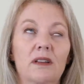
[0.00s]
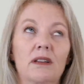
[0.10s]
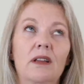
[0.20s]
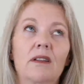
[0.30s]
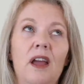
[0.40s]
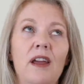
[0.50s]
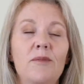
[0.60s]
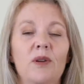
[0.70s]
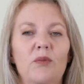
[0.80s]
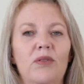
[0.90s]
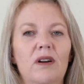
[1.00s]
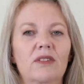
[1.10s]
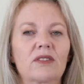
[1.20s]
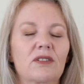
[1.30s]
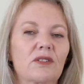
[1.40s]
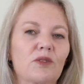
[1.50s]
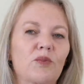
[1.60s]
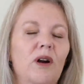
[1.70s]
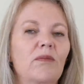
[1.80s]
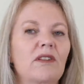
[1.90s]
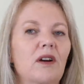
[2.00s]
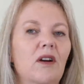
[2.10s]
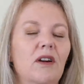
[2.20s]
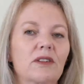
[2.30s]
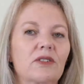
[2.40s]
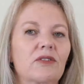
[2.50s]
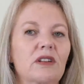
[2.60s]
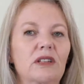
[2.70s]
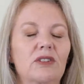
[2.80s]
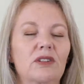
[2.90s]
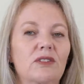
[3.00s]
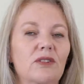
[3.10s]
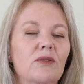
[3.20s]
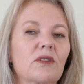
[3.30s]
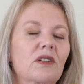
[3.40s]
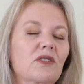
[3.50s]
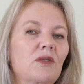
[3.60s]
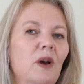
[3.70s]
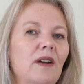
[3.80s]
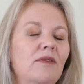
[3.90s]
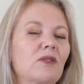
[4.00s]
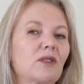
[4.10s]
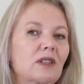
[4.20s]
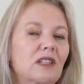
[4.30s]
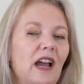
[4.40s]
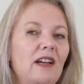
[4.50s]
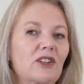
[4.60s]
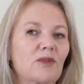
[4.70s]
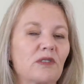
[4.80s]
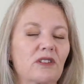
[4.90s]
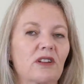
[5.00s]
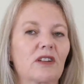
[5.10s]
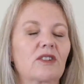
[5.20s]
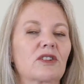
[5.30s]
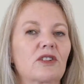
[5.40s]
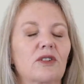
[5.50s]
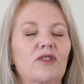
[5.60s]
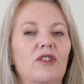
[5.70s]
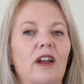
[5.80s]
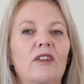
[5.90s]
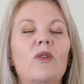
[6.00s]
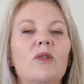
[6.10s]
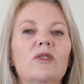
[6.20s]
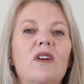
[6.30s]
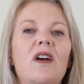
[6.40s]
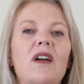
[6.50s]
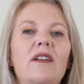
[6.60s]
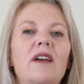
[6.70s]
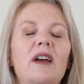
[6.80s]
The enlightenment process is probably the hardest thing to do because you have those attachments that you're still trying to hold on